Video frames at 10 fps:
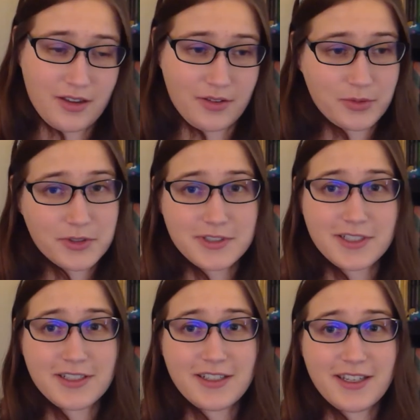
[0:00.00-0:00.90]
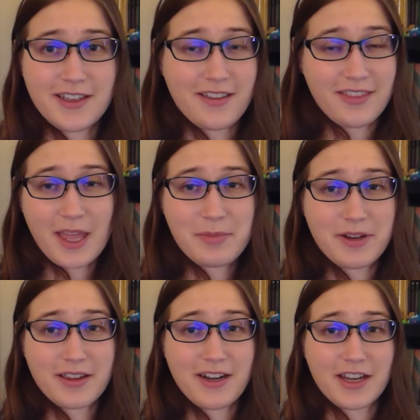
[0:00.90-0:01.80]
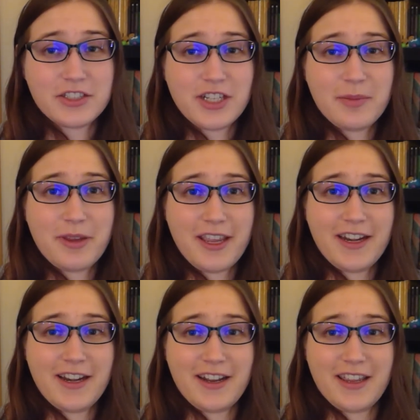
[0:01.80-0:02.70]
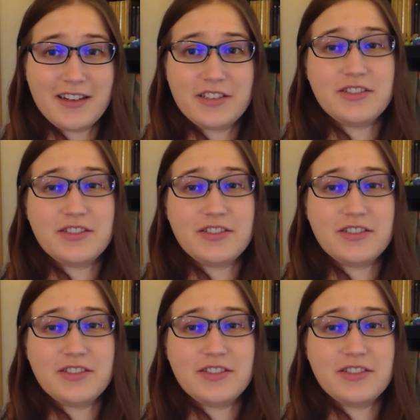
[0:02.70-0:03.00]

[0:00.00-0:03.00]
Unfortunately, that bucket has champagne in it,